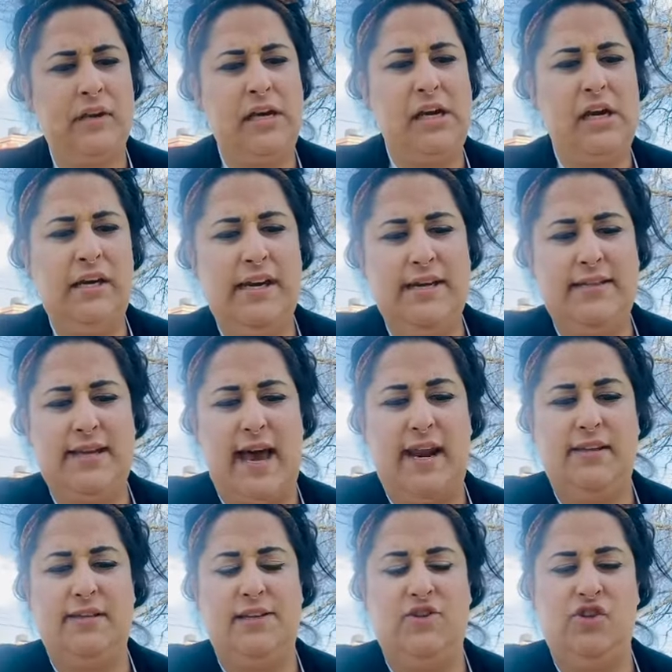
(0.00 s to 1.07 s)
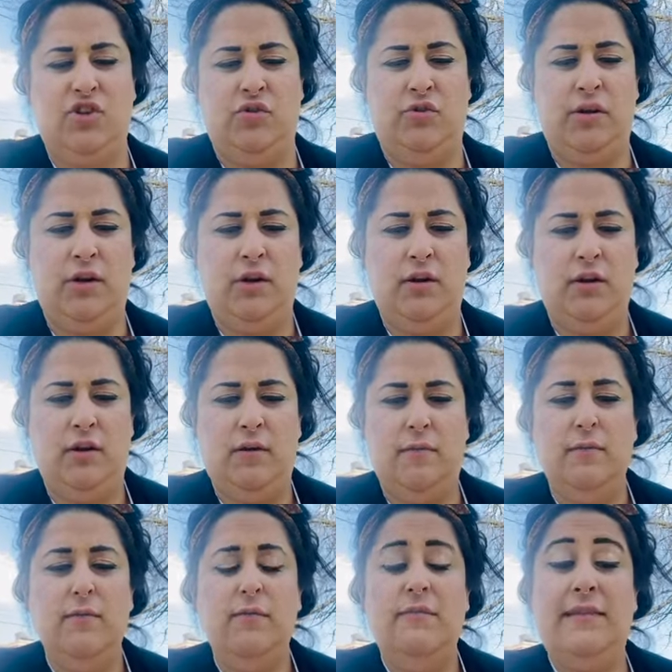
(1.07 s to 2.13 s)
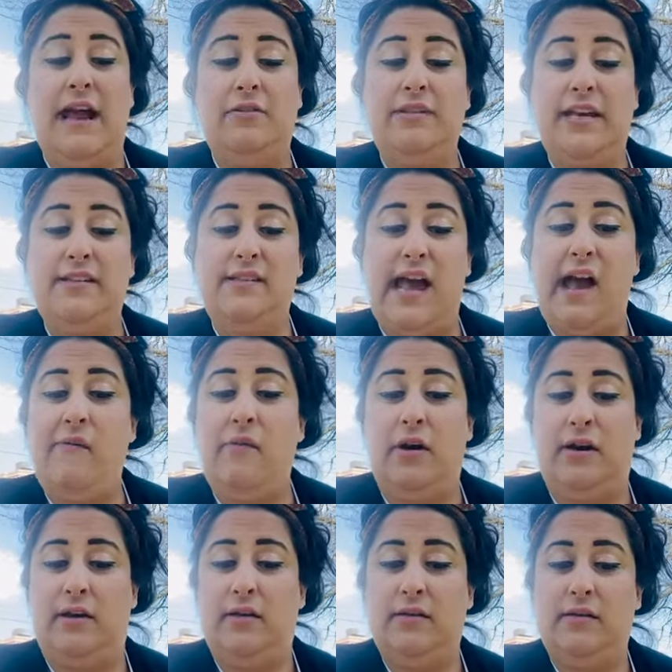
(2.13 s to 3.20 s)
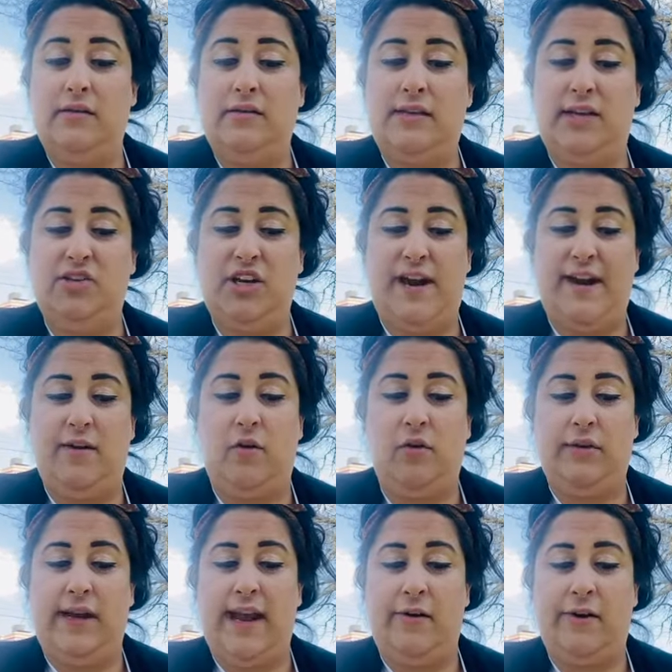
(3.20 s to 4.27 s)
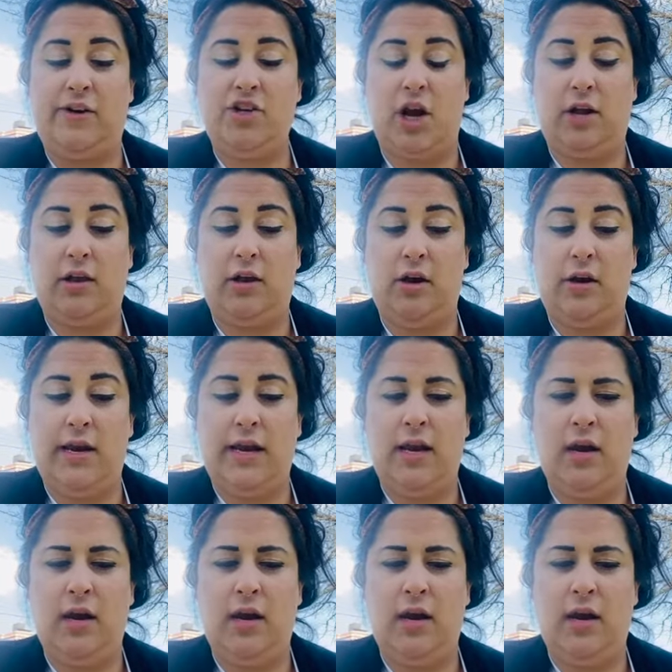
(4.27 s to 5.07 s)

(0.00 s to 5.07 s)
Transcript: He said as he chewed. Now taste that one, said Jane, holding out a chocolate cookie.